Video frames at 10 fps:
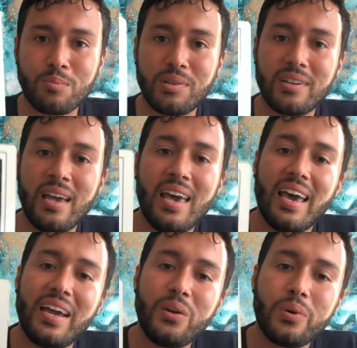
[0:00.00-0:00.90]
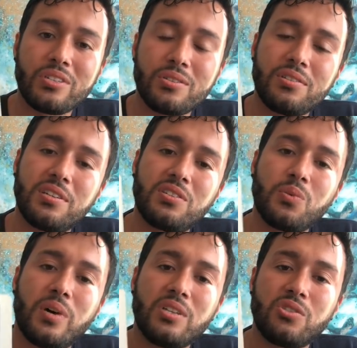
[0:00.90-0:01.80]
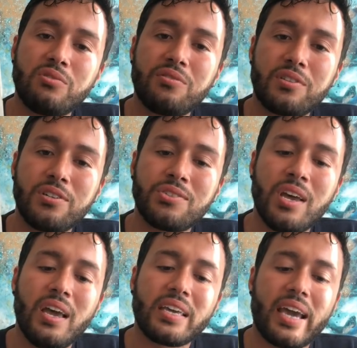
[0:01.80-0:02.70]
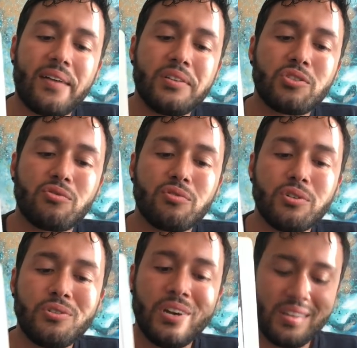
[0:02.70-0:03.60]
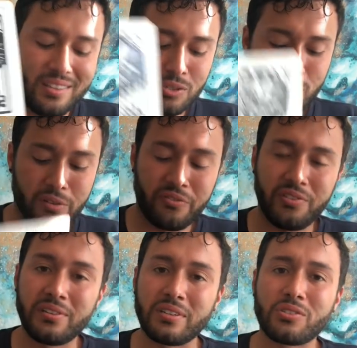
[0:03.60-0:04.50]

but anyway, so the Six of Wands in reverse carries through this sort of feeling.